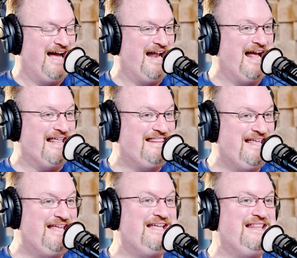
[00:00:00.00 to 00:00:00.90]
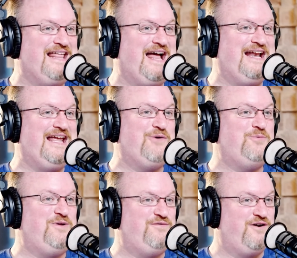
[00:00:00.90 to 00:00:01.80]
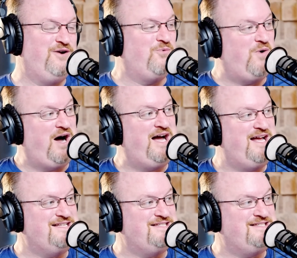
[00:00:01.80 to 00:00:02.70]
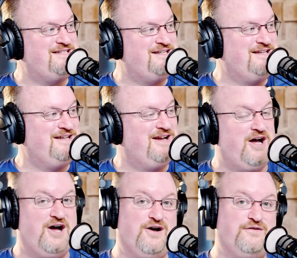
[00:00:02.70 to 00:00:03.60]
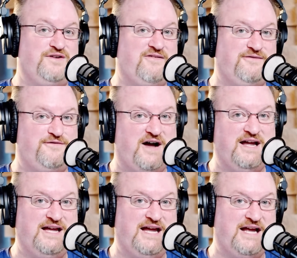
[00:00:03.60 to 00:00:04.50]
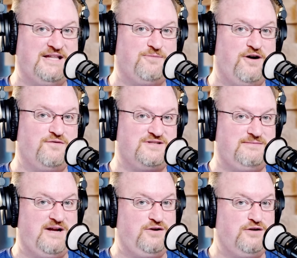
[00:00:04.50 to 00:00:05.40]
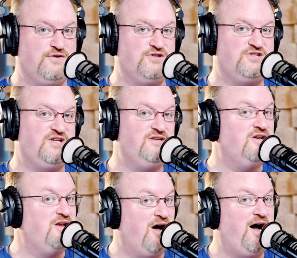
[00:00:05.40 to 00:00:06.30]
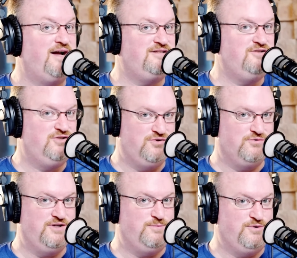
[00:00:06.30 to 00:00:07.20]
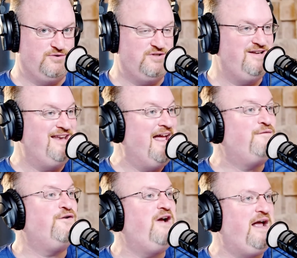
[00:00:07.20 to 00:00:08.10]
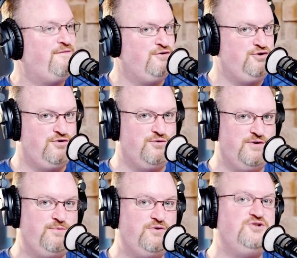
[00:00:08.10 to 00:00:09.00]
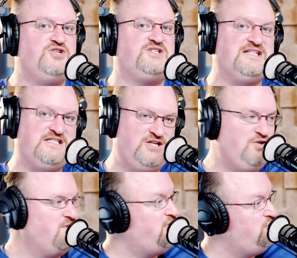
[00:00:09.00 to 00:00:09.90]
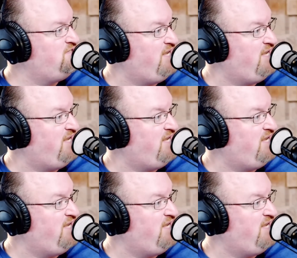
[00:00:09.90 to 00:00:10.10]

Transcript: And I think that it would be very wise of Kevin Feige and the Marvel Cinematic Universe to not do a reboot. Never, ever do a reboot. Just continue, like you